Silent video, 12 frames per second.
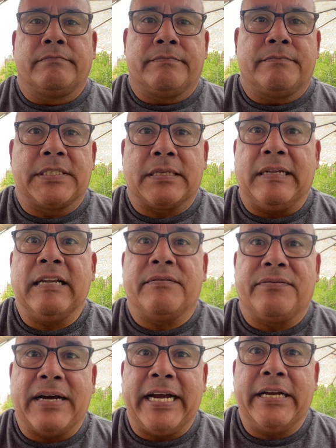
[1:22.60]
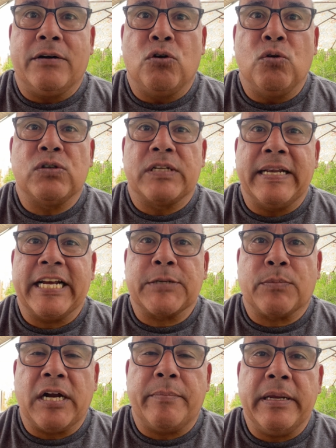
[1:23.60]
solidify who's the next
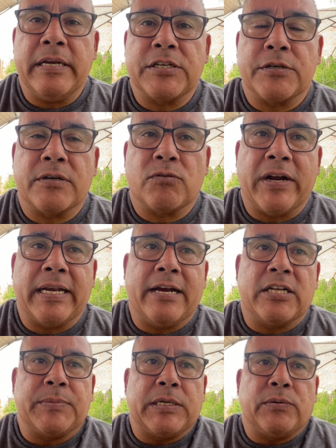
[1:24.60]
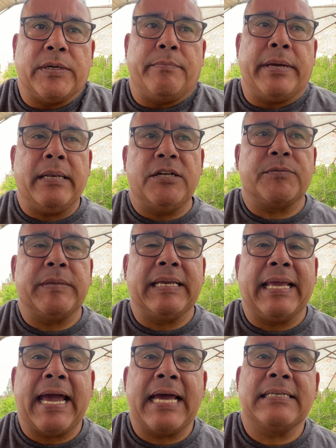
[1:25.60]
prime minister. Right now it's between Benjamin
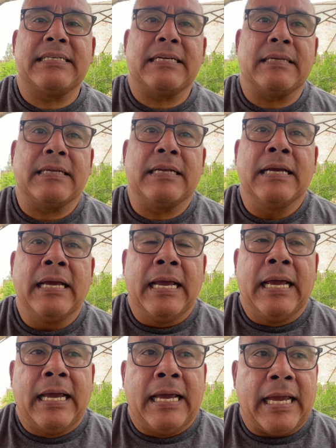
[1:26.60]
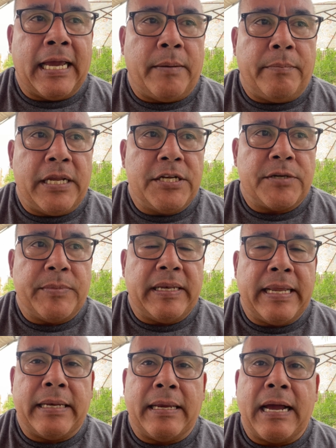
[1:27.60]
Gantz and Benjamin
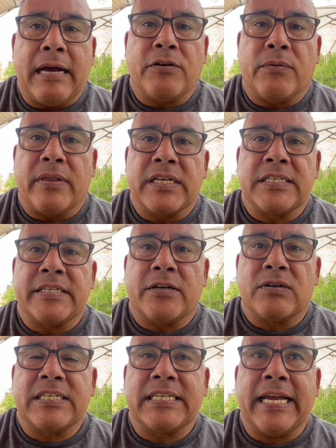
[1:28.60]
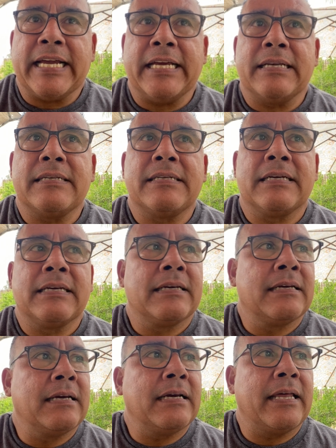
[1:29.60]
Netanyahu. This is their second,
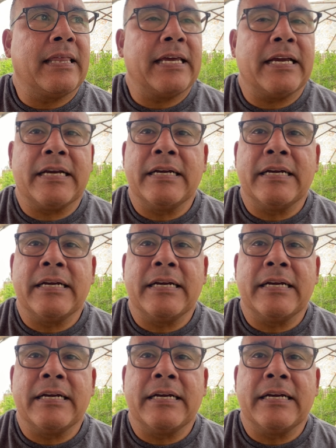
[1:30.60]
I think,